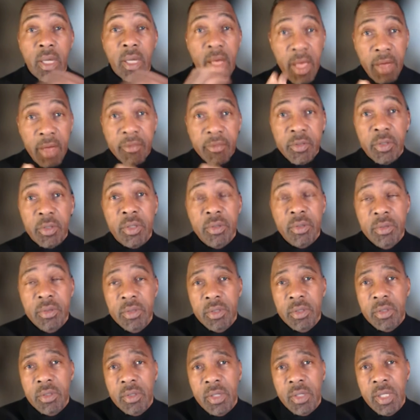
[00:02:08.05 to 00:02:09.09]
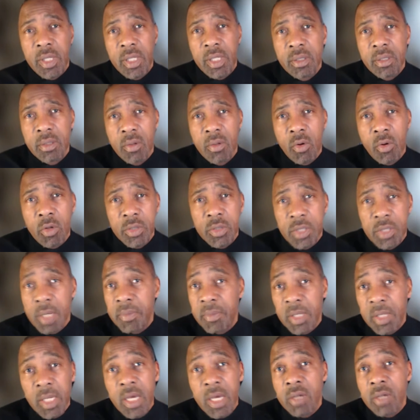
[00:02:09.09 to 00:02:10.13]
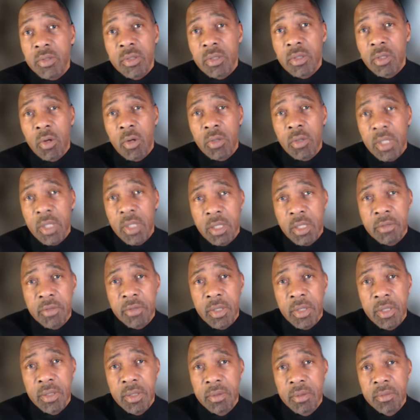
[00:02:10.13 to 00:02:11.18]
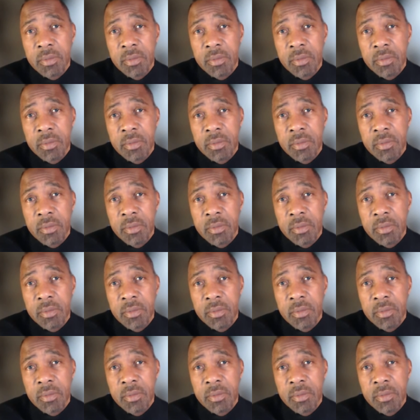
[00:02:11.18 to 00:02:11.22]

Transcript: after ukraine or something else totally different